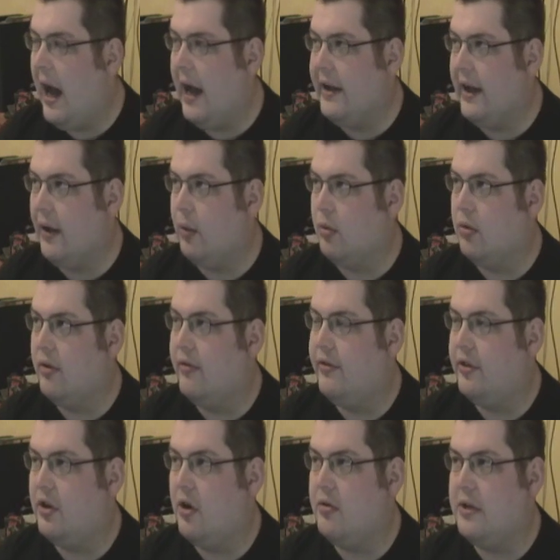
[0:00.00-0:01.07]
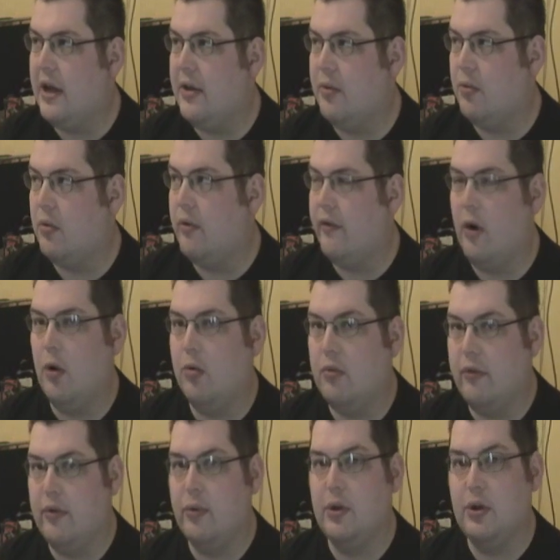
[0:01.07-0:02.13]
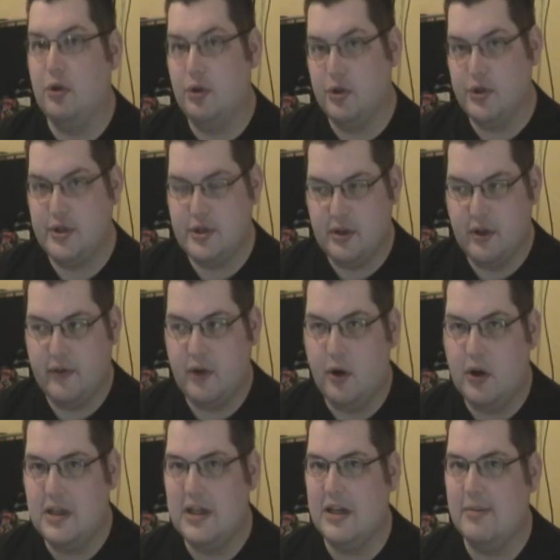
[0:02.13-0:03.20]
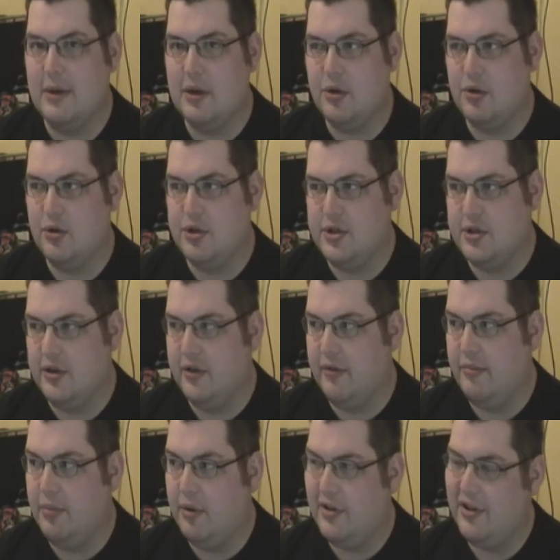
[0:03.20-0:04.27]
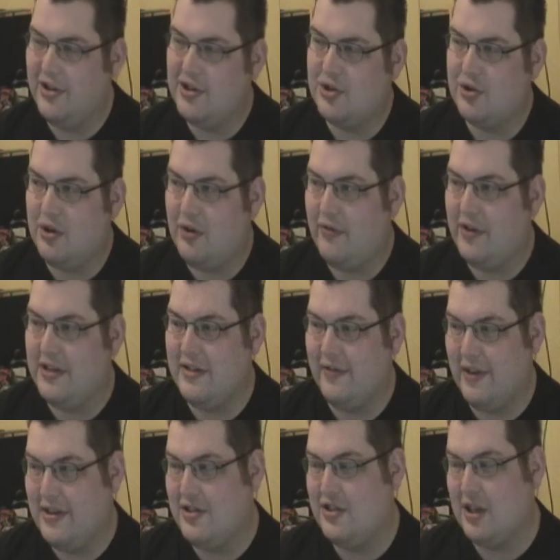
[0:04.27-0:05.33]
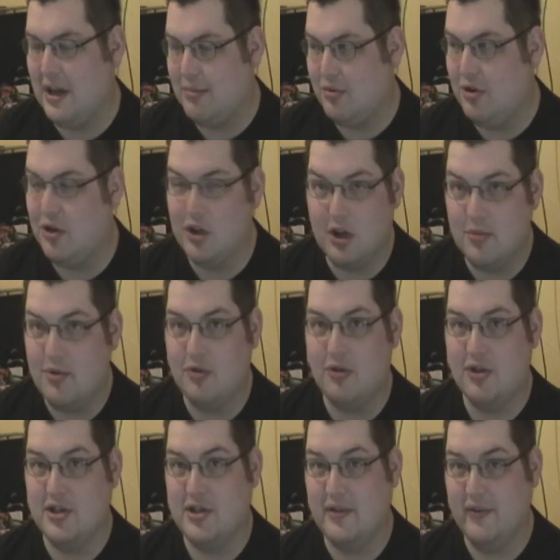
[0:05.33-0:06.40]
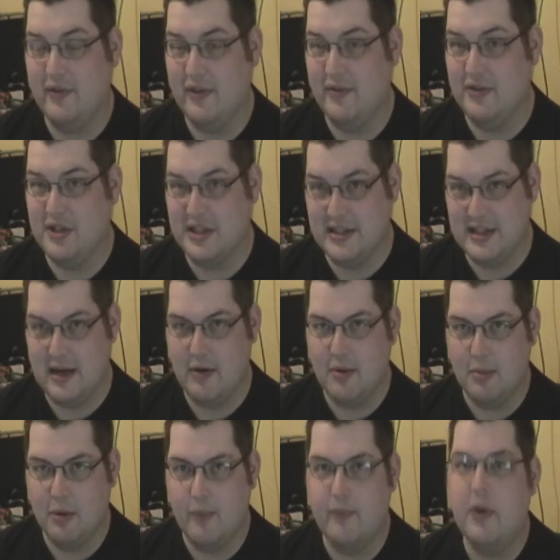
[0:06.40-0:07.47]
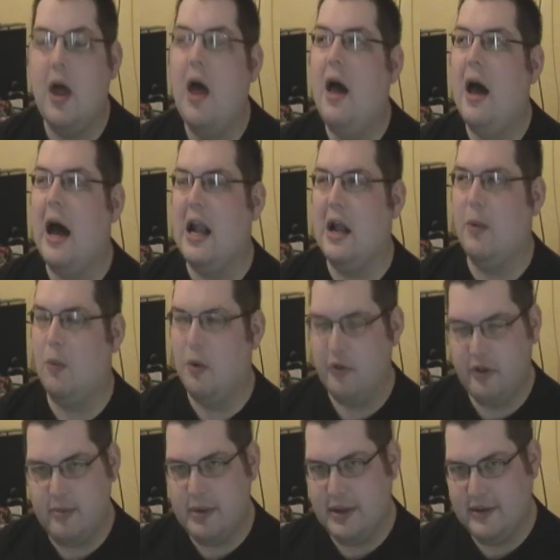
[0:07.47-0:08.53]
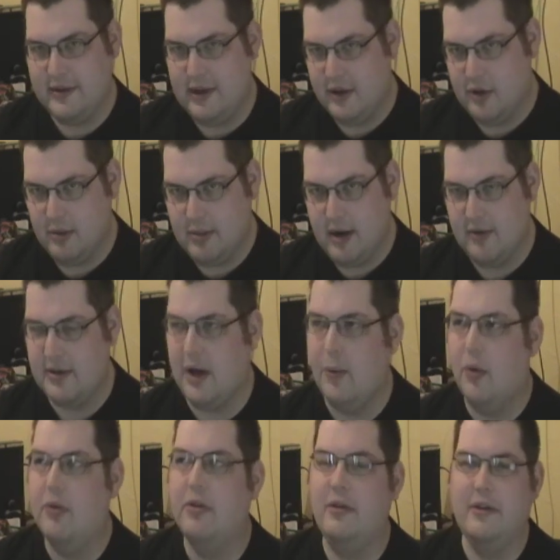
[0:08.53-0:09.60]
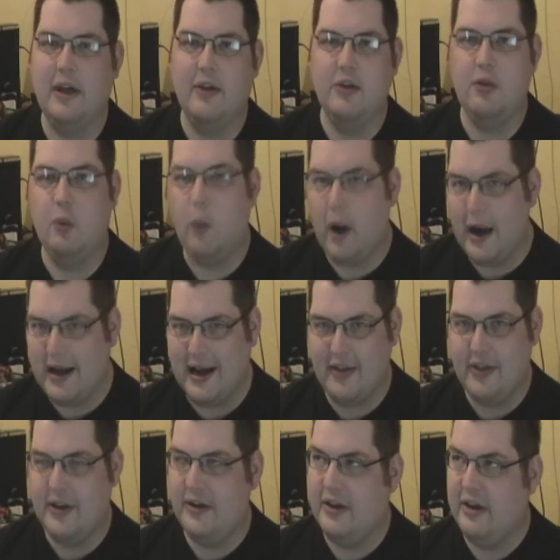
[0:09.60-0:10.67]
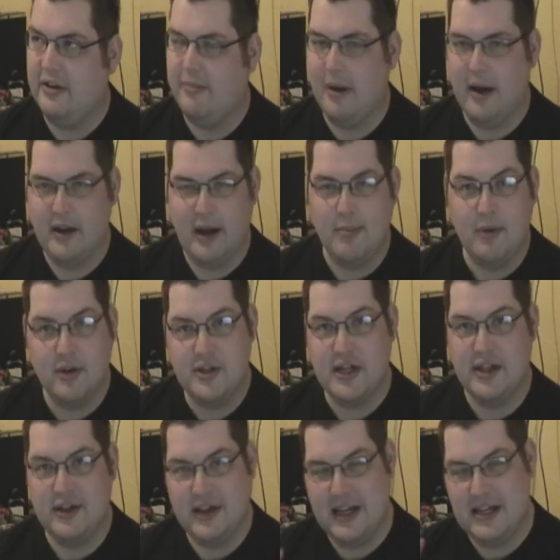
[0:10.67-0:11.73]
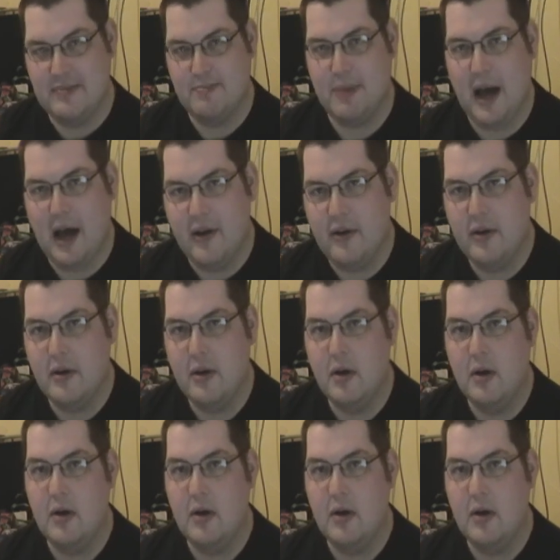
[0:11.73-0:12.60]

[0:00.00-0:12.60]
and I would love to go down the route of only reviewing good stuff, only telling you about good stuff, but the honest truth is eventually I'm going to come across something which is terrible, and I want to be able to tell you about it. I want to tell you why I think it is bad. I'm not saying that it is bad